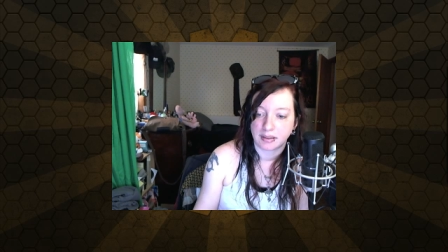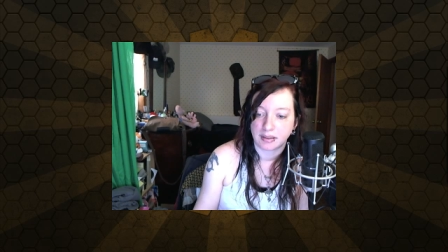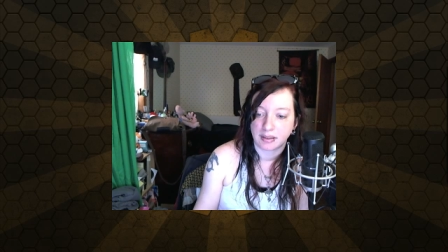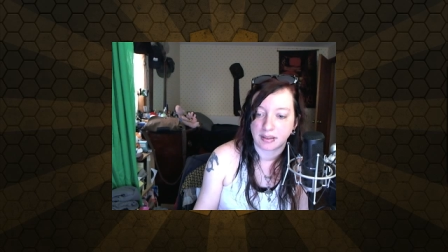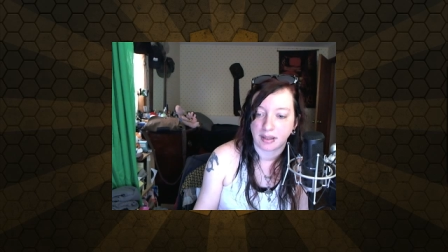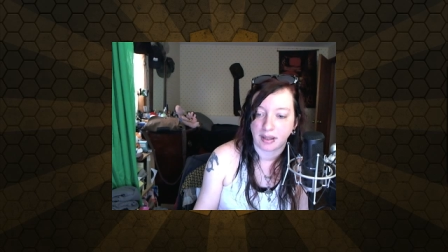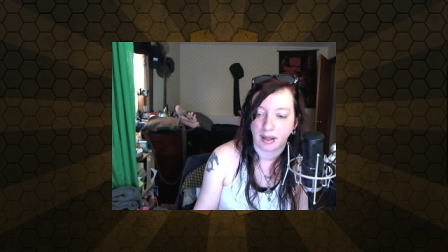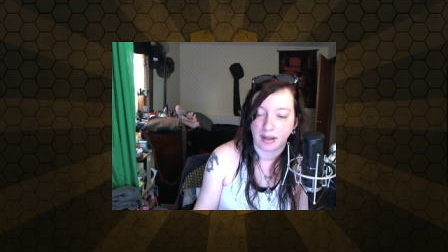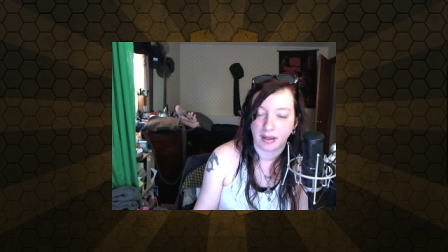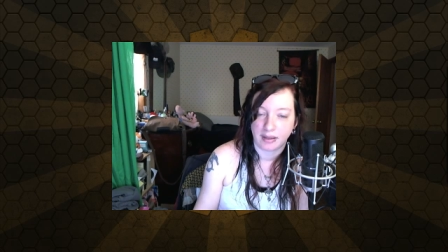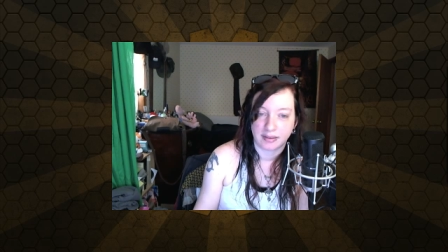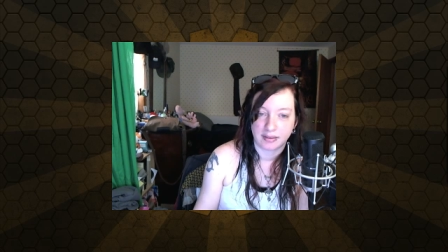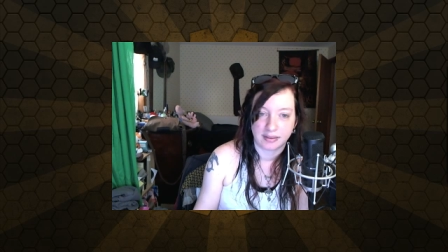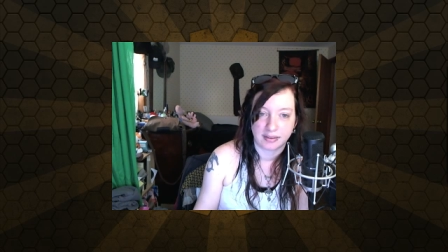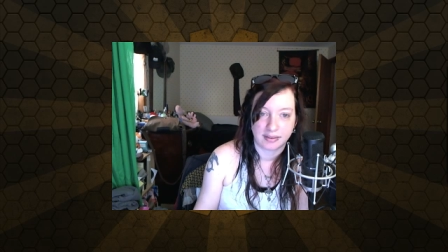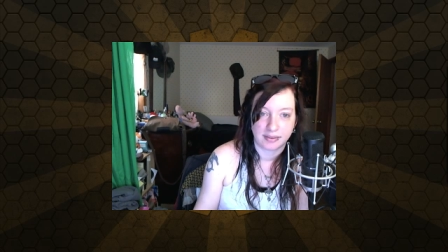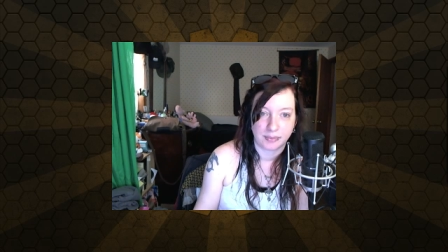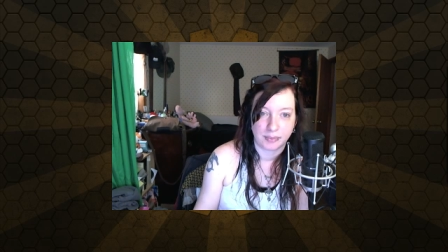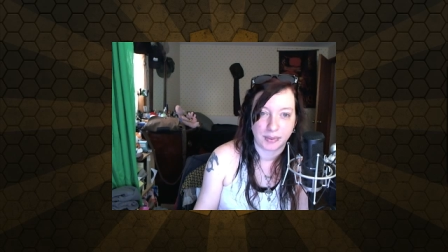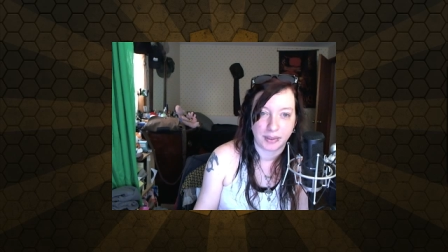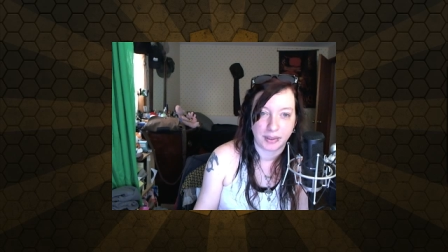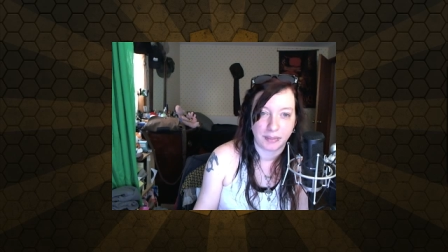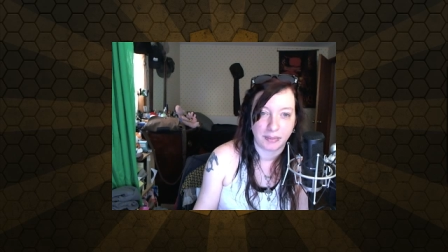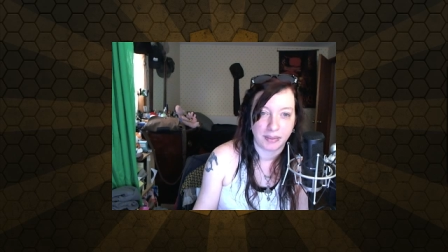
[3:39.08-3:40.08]
that's
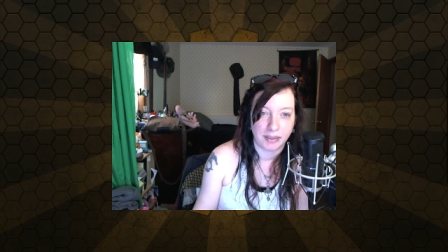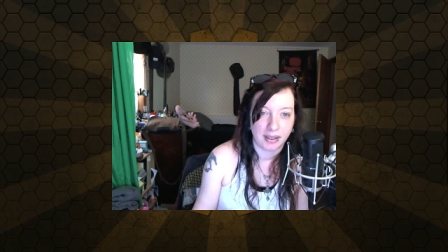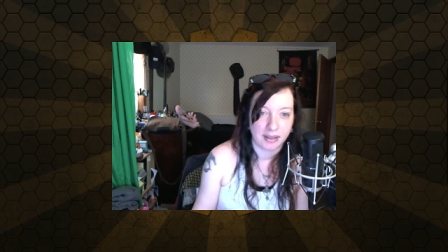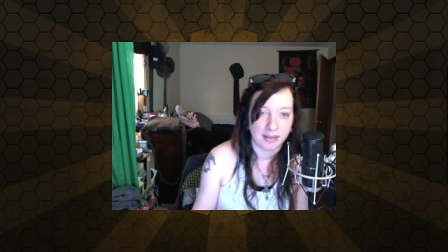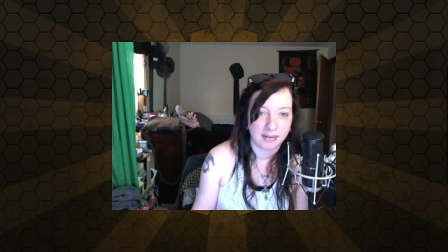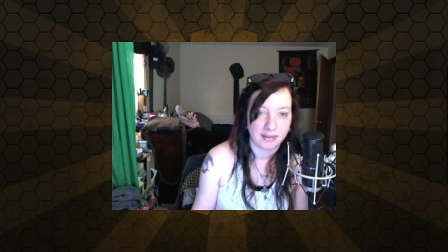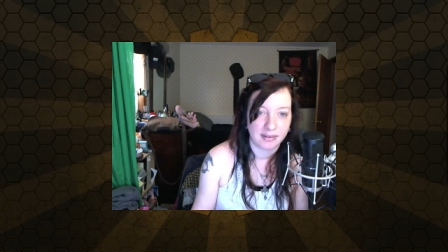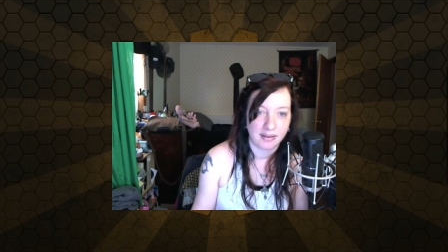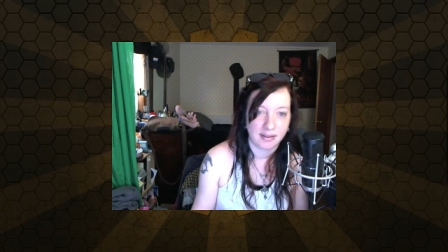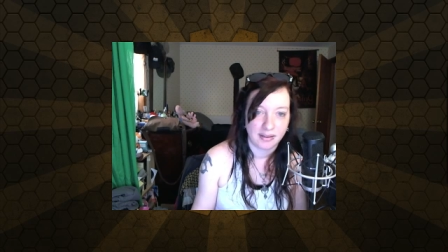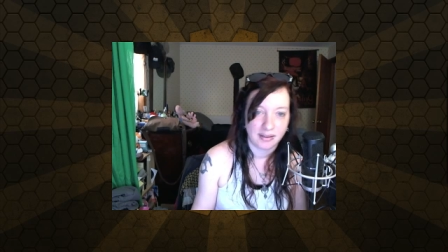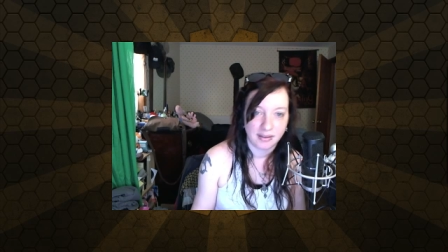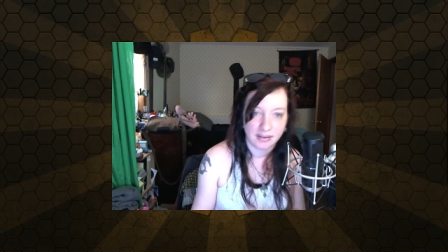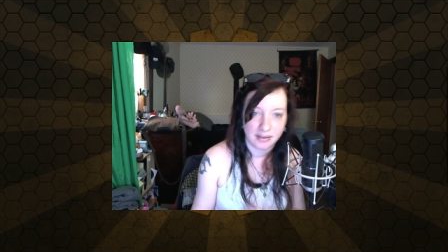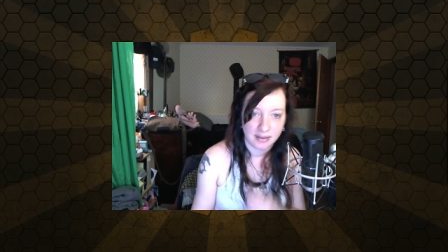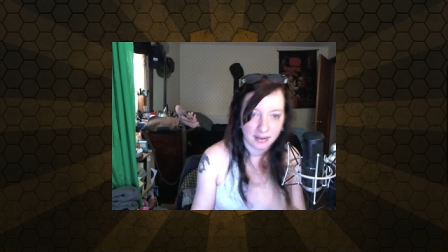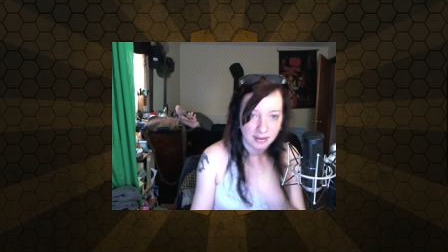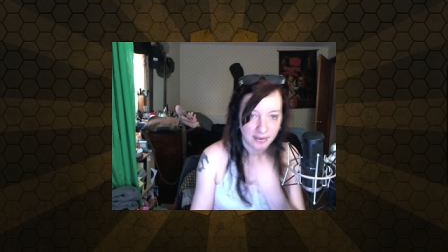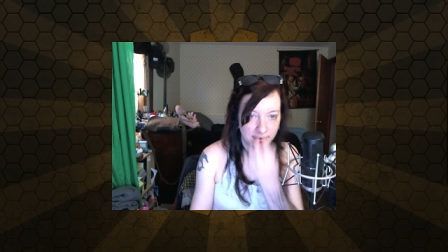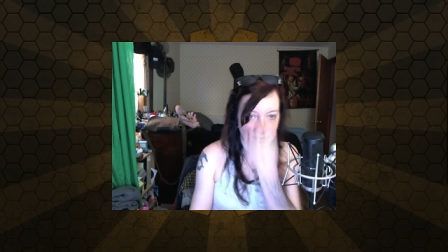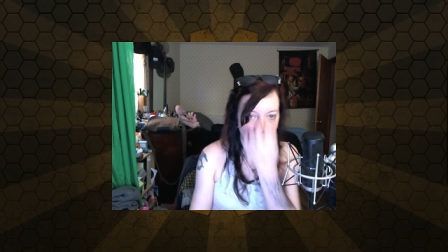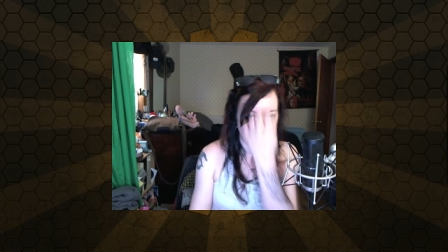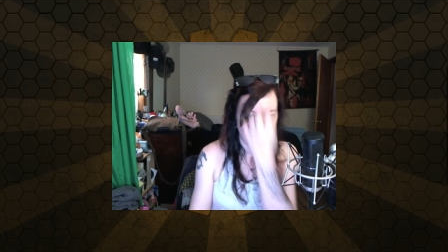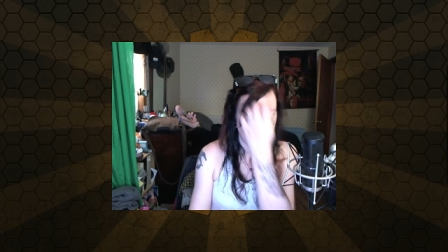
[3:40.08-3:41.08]
what I'm guessing is
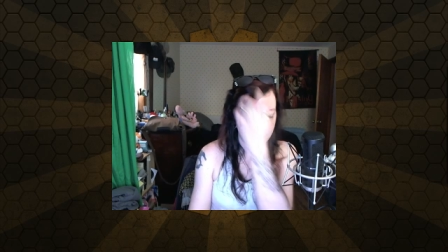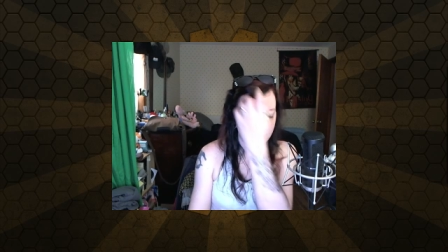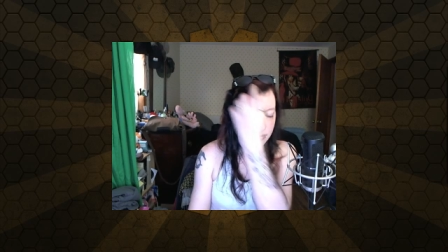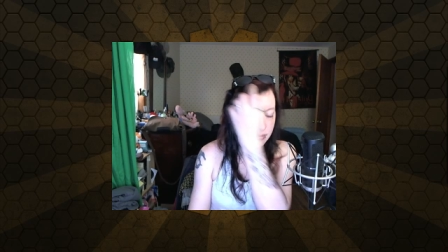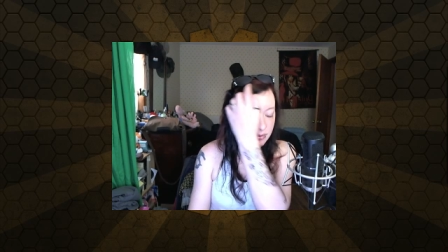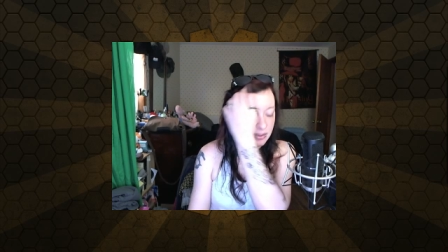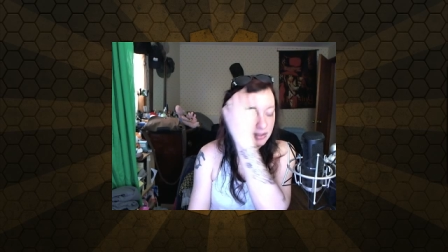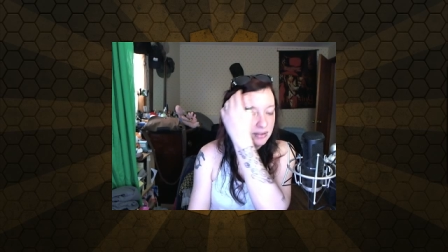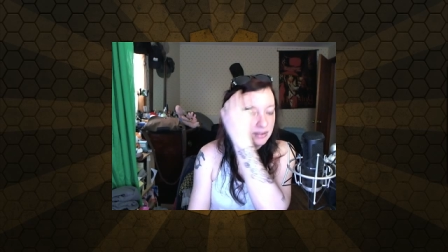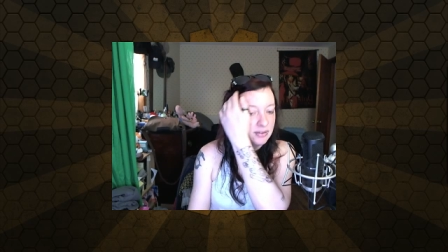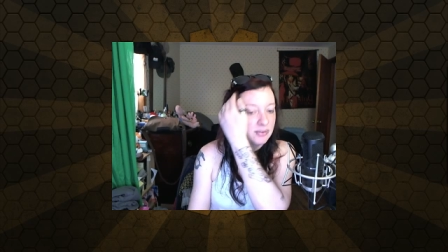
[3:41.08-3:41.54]
the other ones,